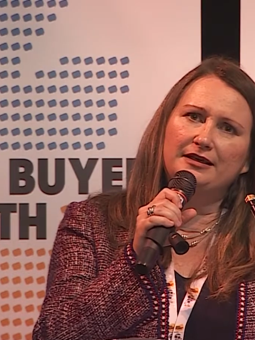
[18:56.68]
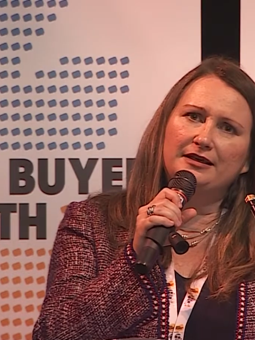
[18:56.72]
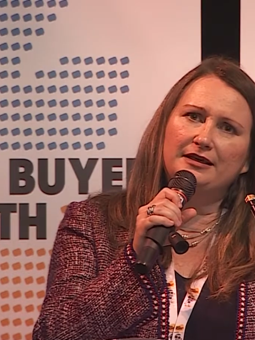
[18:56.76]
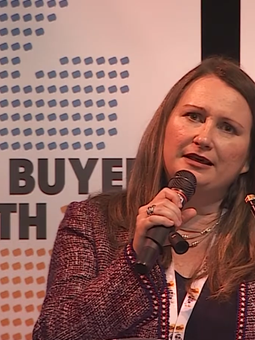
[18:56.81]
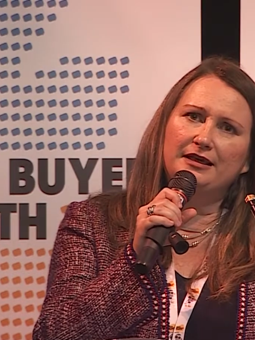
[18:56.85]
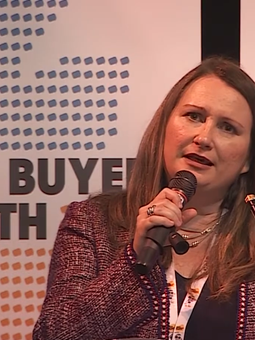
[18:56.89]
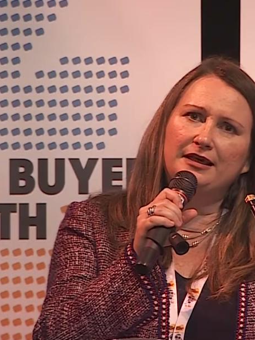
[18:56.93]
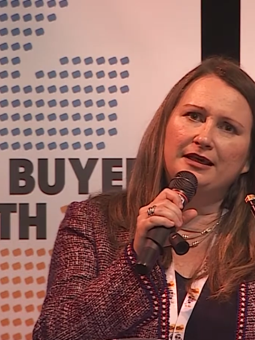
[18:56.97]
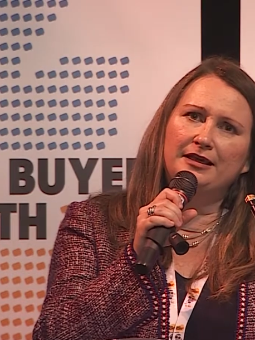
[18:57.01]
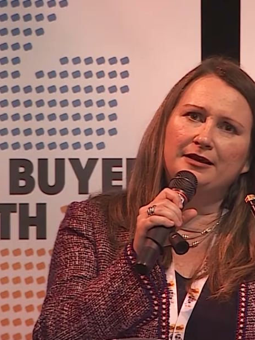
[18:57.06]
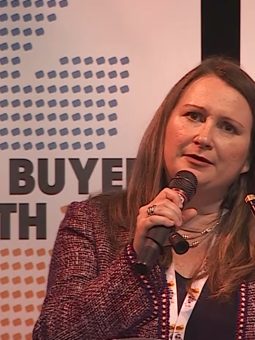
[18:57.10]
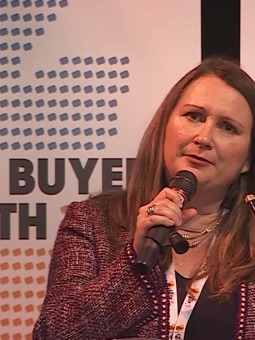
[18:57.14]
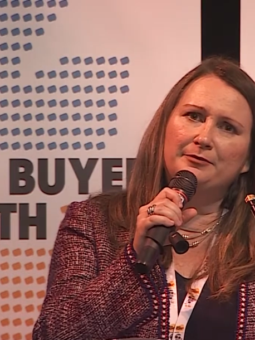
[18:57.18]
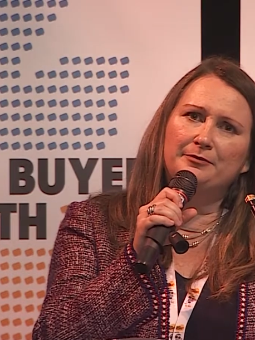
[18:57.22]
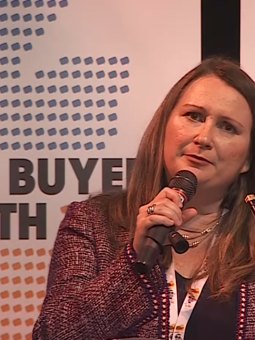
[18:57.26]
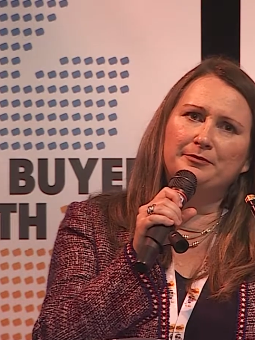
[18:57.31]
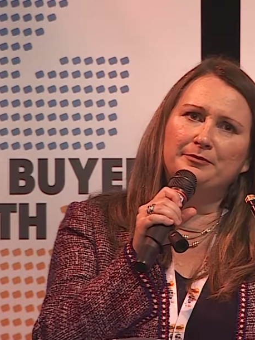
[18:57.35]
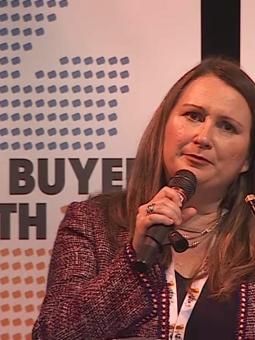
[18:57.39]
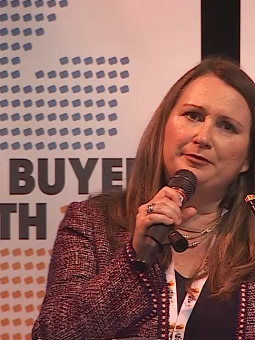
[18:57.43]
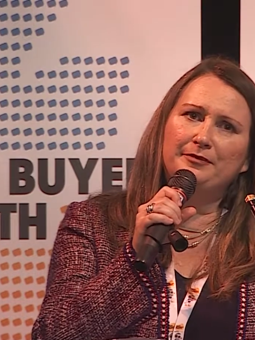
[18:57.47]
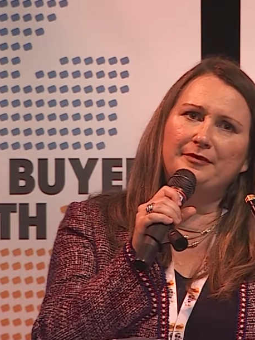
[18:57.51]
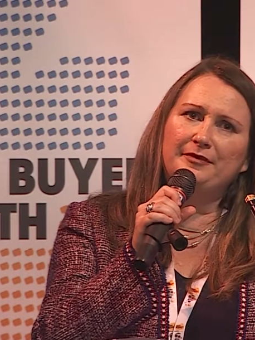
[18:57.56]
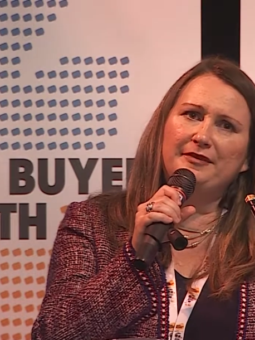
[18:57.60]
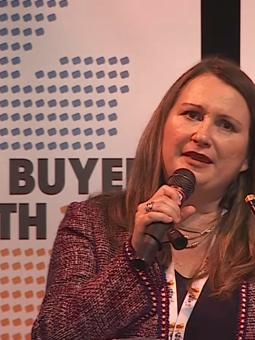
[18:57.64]

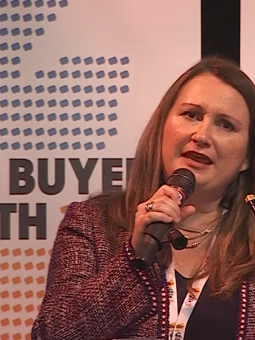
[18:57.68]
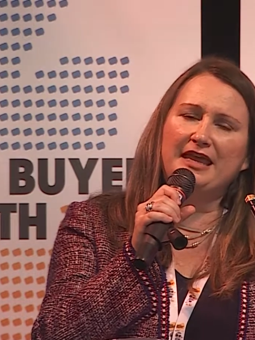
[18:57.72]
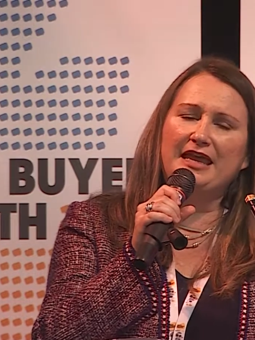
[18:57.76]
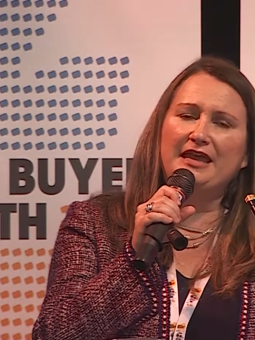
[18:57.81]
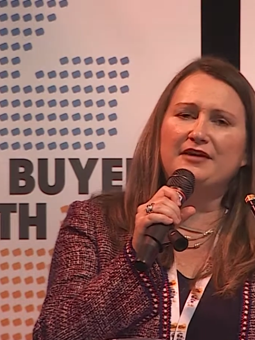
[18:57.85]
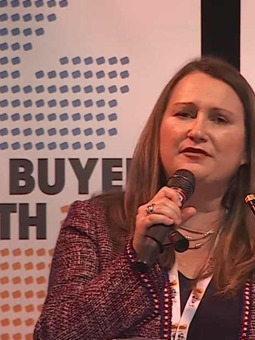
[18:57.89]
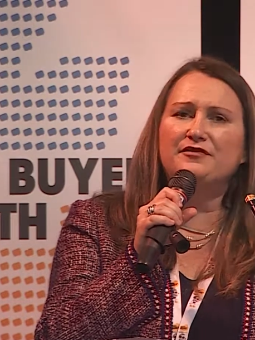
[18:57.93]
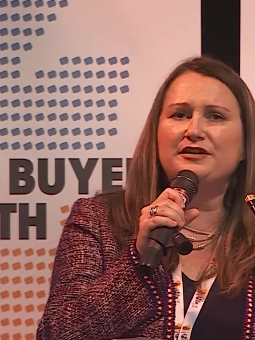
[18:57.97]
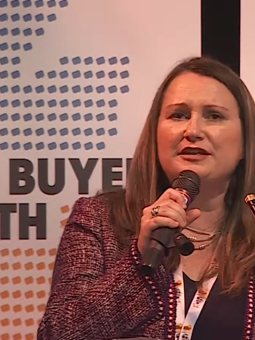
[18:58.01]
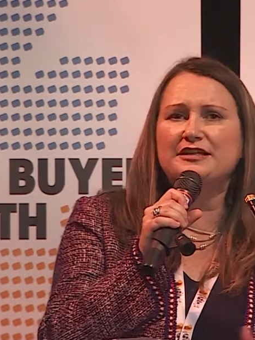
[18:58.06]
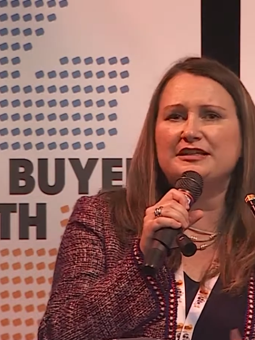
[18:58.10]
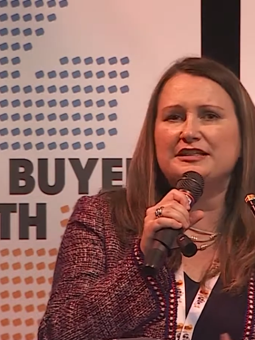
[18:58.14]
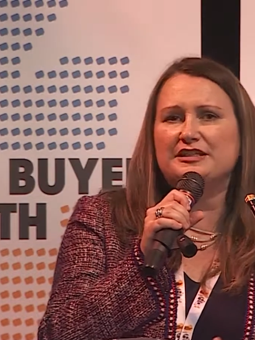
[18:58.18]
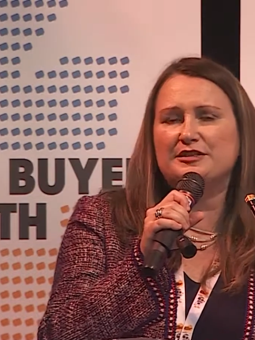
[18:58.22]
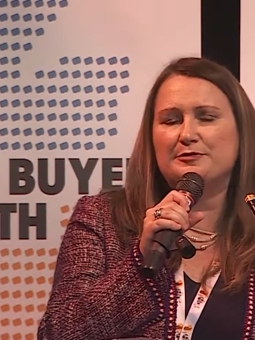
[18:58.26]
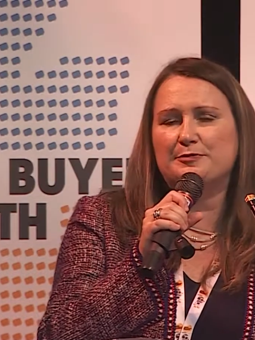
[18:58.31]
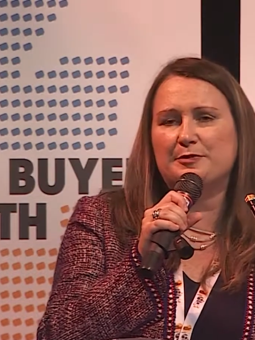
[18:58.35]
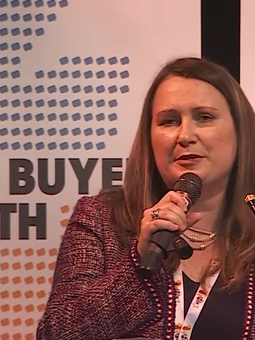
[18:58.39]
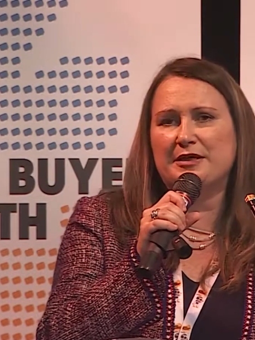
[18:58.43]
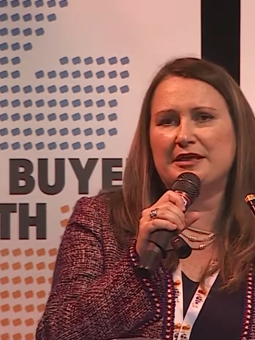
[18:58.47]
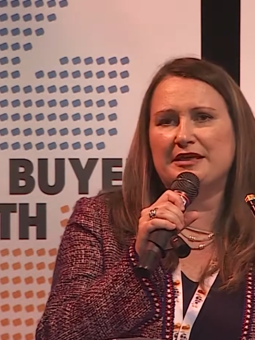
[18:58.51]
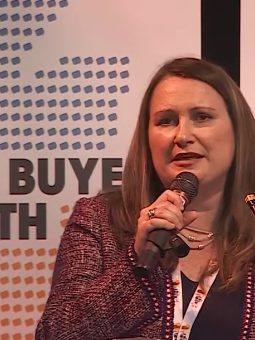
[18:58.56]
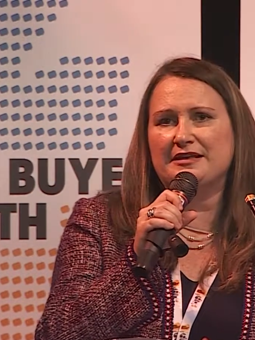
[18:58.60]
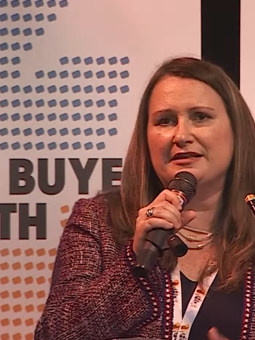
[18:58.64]
the evidence
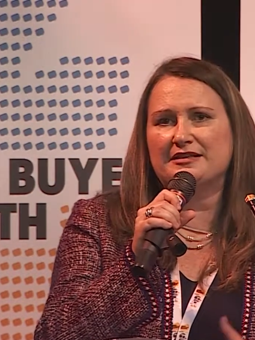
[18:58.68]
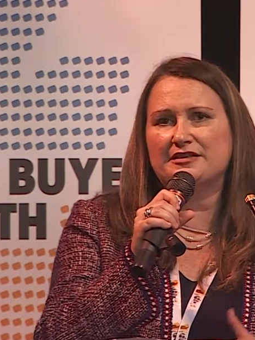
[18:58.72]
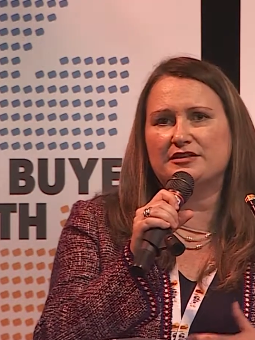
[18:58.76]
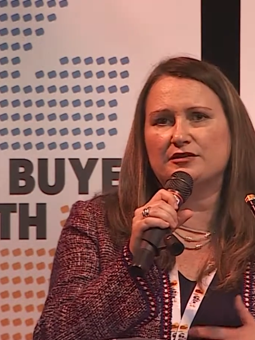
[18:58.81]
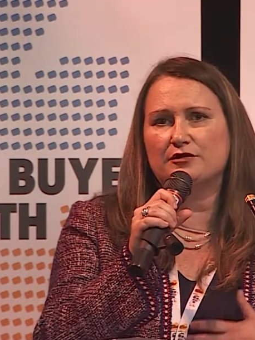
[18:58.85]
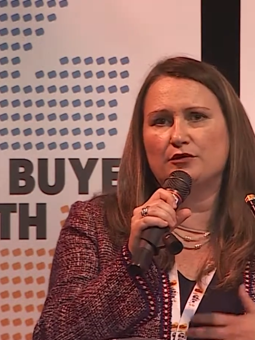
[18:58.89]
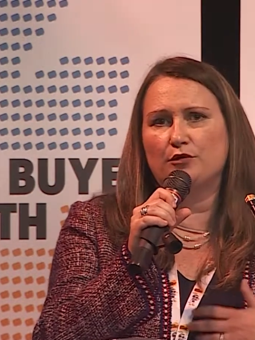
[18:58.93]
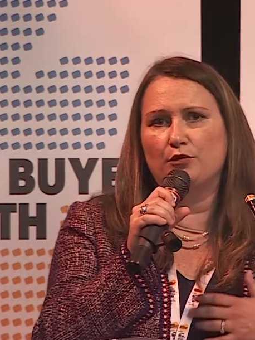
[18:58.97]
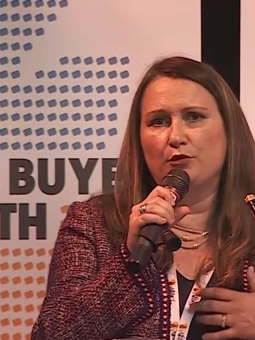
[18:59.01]
base